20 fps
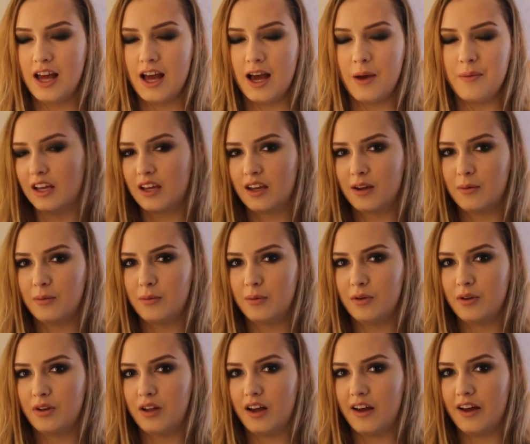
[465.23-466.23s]

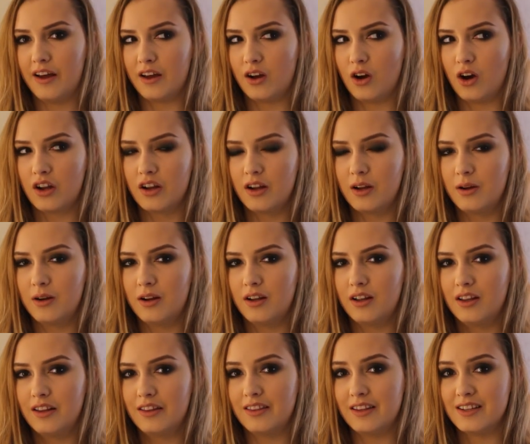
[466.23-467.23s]
I got
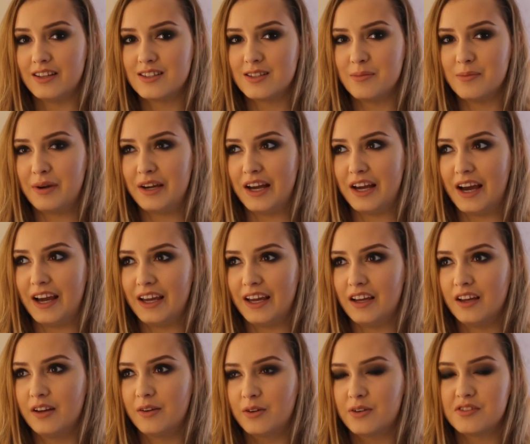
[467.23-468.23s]
this in my
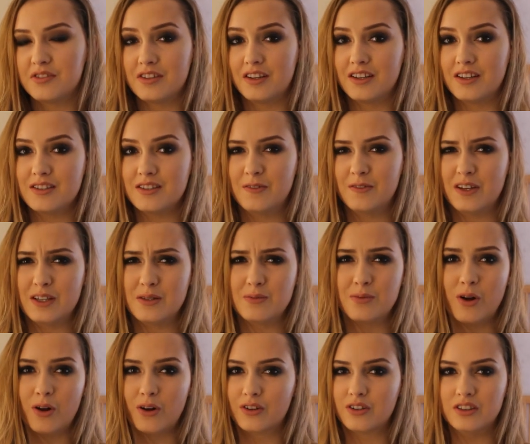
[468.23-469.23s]
eye because it is a face
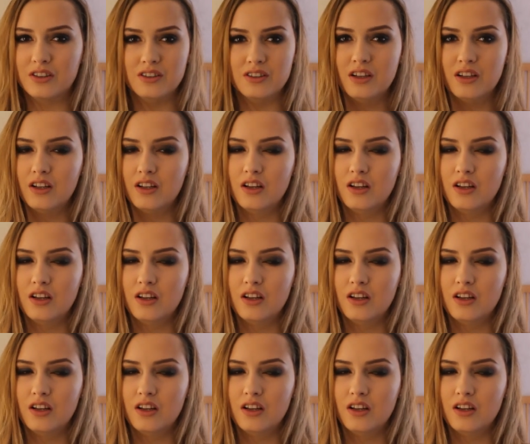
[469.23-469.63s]
product, and